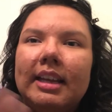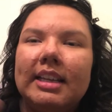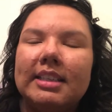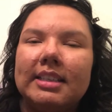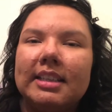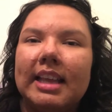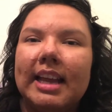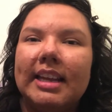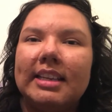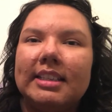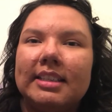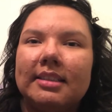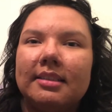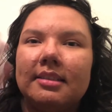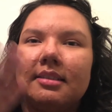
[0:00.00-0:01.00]
it's
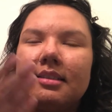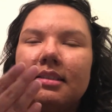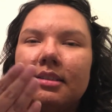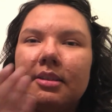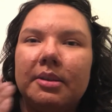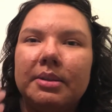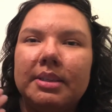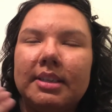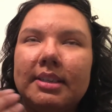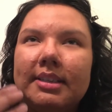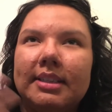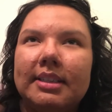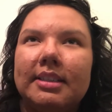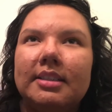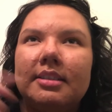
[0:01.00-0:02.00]
light
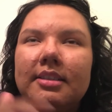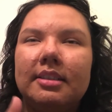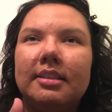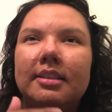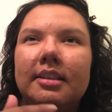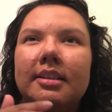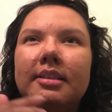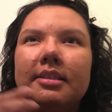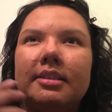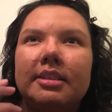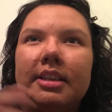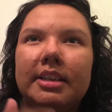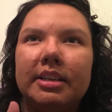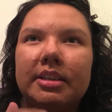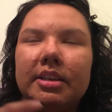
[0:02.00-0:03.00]
closest
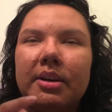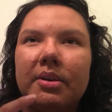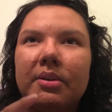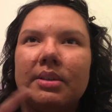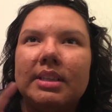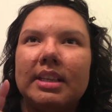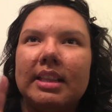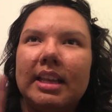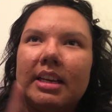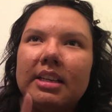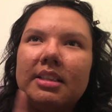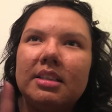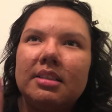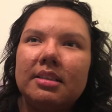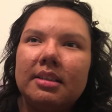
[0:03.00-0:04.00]
to your nose and then
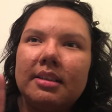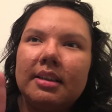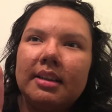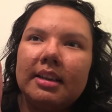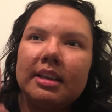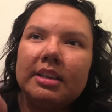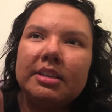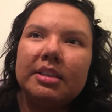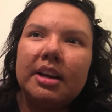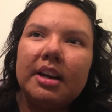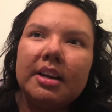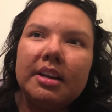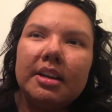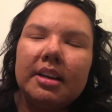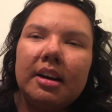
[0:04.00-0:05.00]
it's
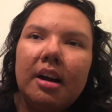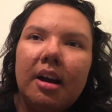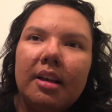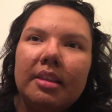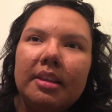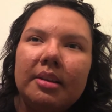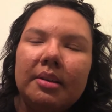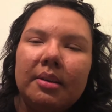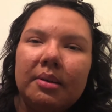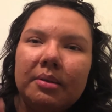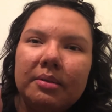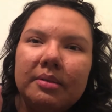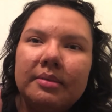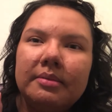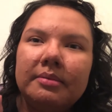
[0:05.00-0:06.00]
darker on
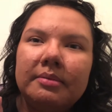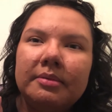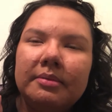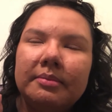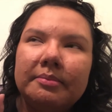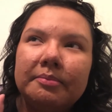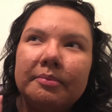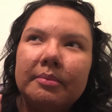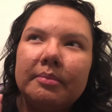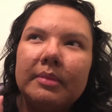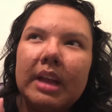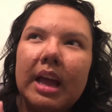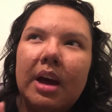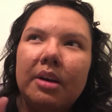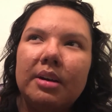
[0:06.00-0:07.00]
the
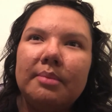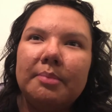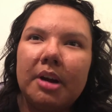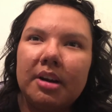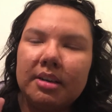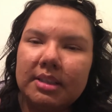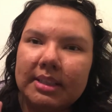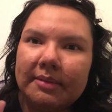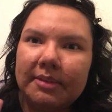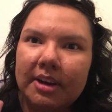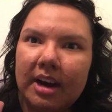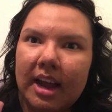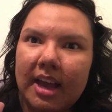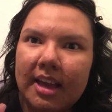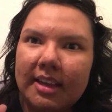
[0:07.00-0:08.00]
outer parts of
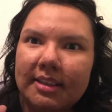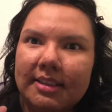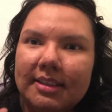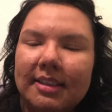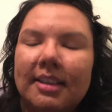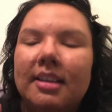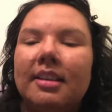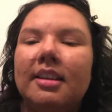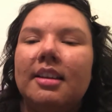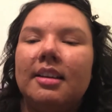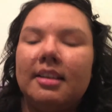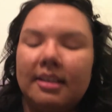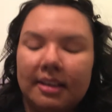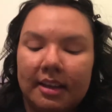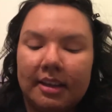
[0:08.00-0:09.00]
your eyes.
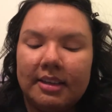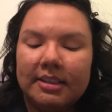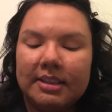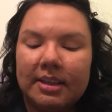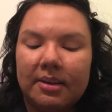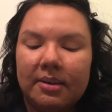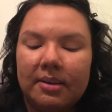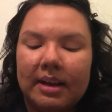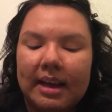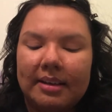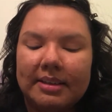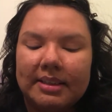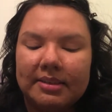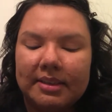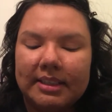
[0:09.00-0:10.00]
So
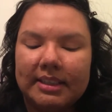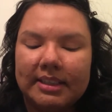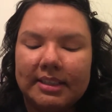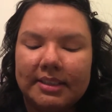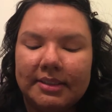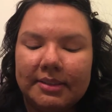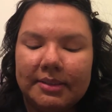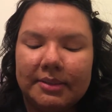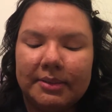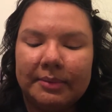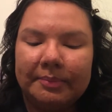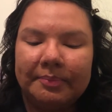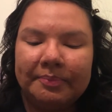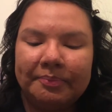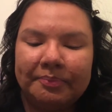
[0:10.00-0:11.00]
I was going to